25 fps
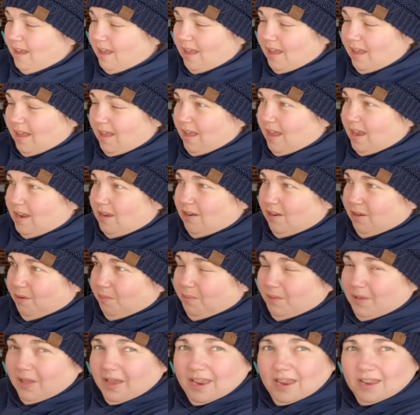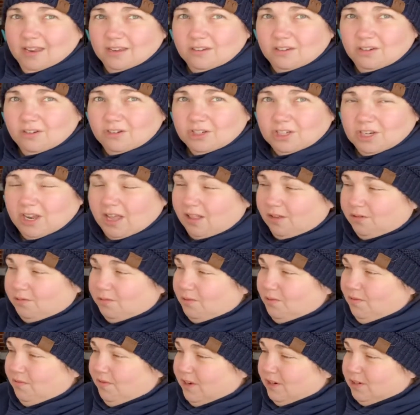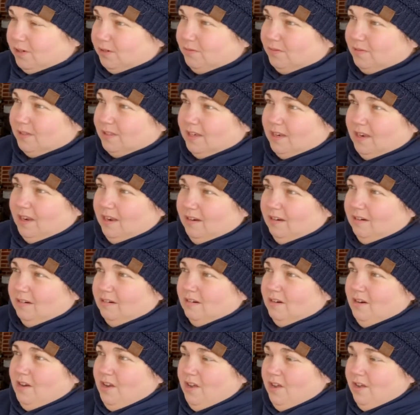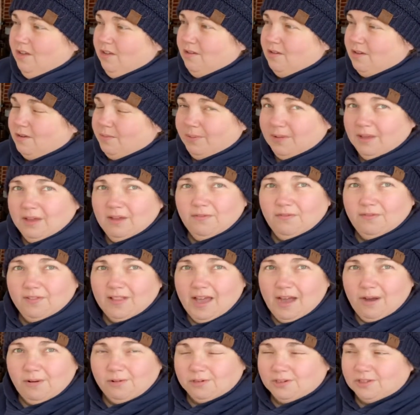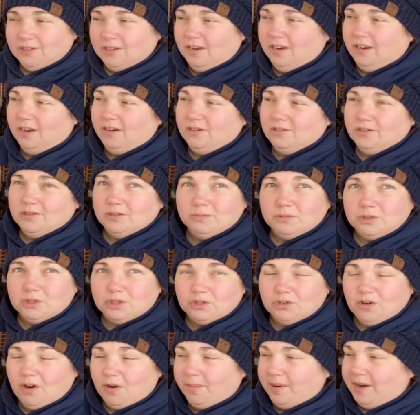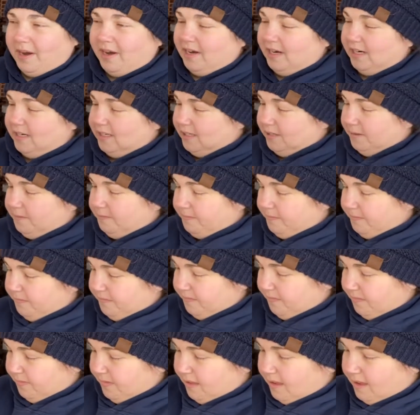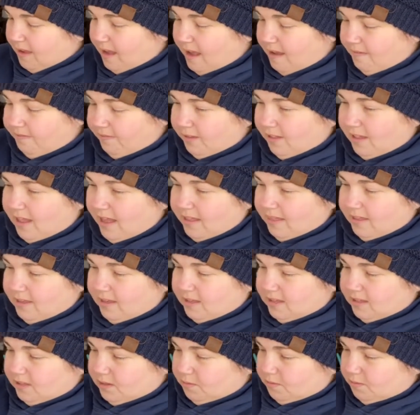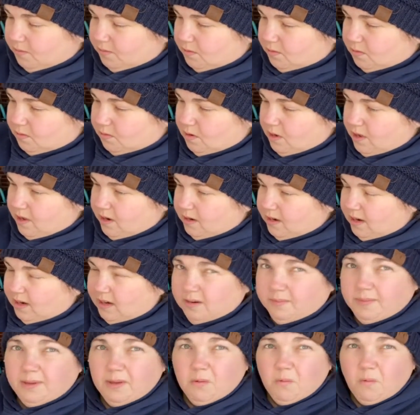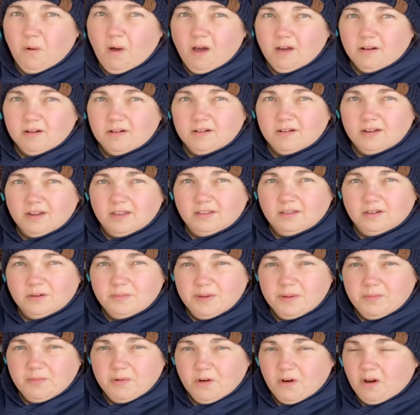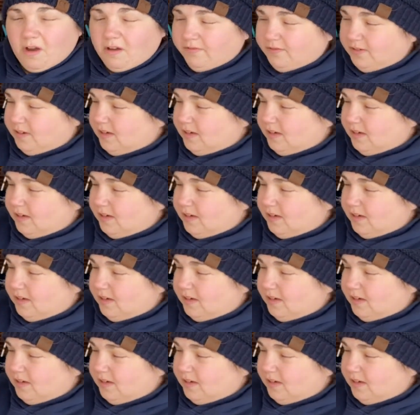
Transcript: And you can plant your shallow root vegetables in here. You can plant flowers in here, some strawberries. I feel like these will need to be watered a little bit more often